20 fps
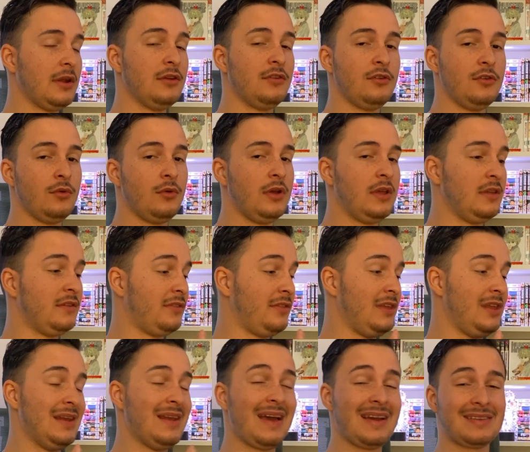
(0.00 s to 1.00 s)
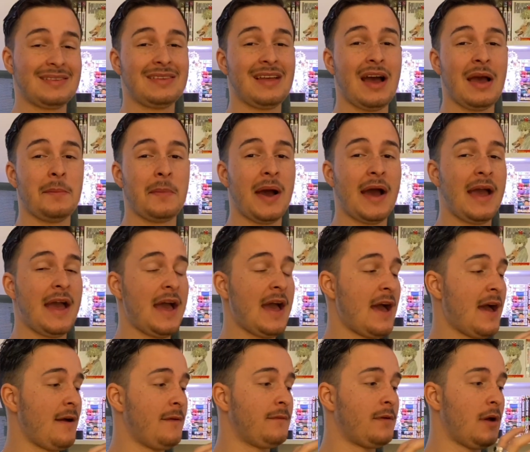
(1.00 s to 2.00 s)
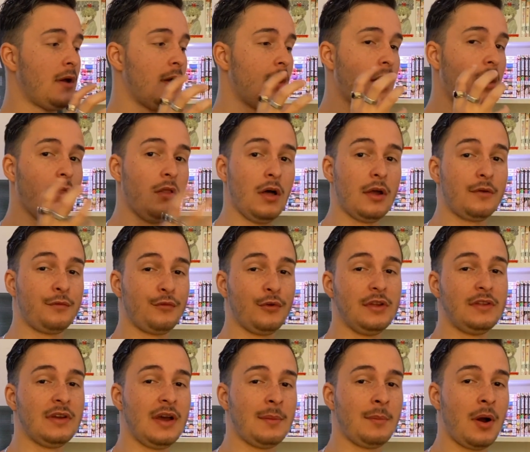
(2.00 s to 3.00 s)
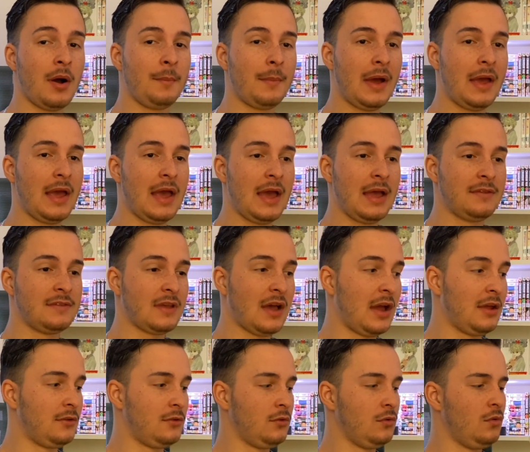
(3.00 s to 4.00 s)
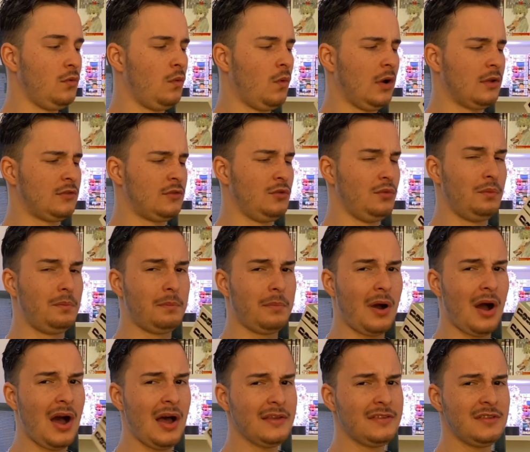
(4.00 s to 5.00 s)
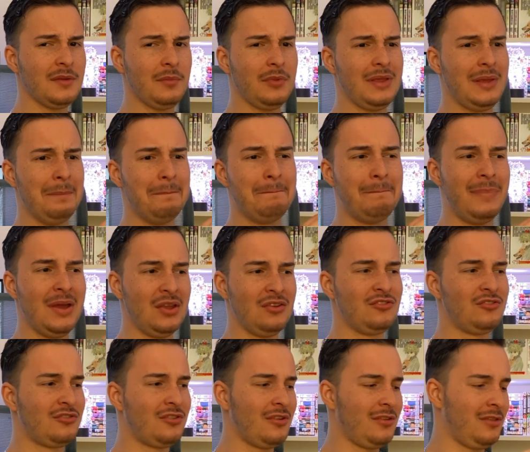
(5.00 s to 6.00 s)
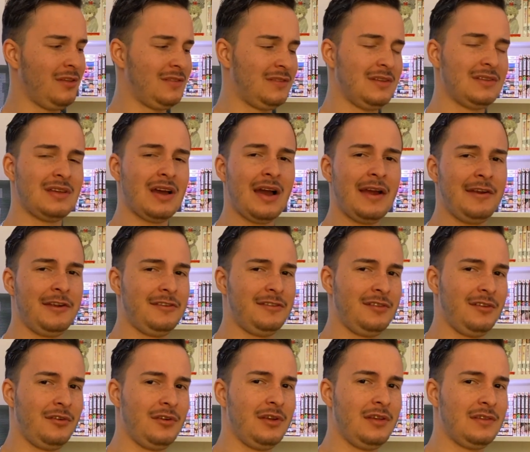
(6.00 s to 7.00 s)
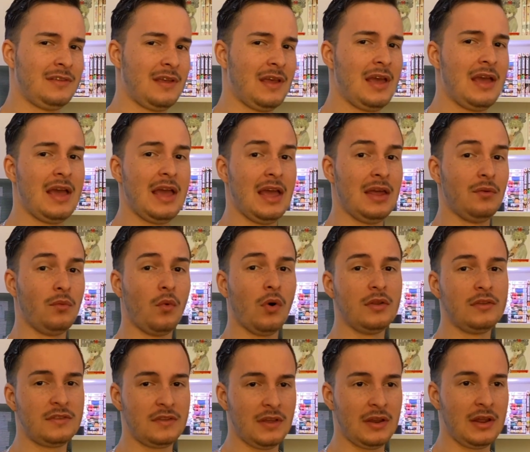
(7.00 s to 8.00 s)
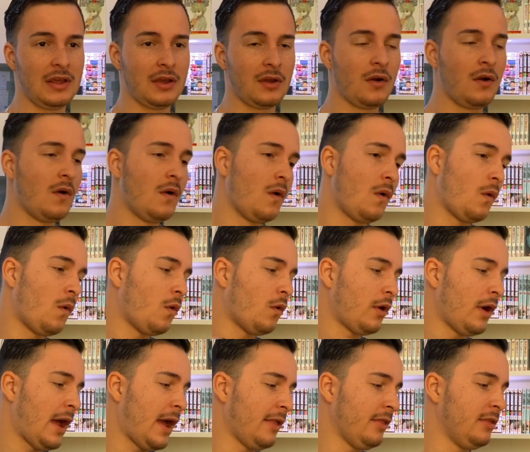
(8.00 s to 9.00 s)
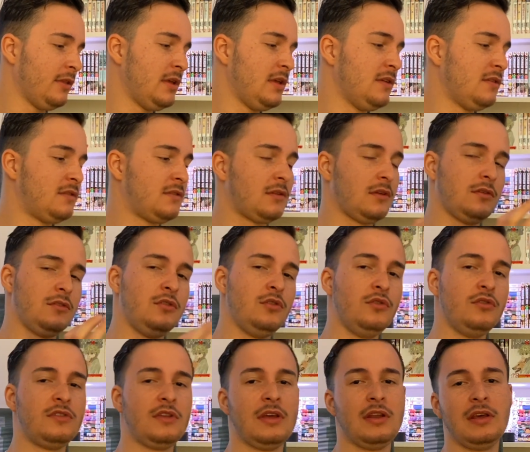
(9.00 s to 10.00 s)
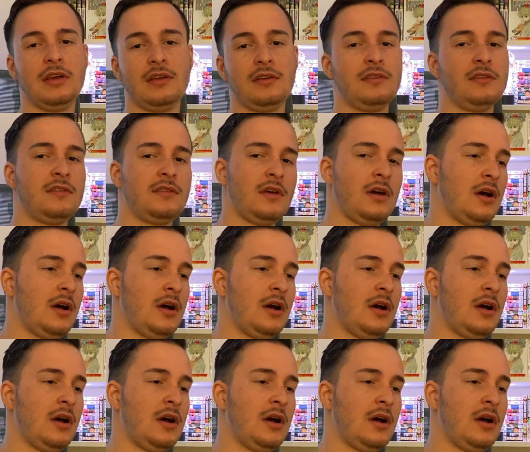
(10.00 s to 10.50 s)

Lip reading: do is, the next time I have a lot of free time on my hands, I do want to possibly binge this entire series in one sitting, or at least 2 sittings.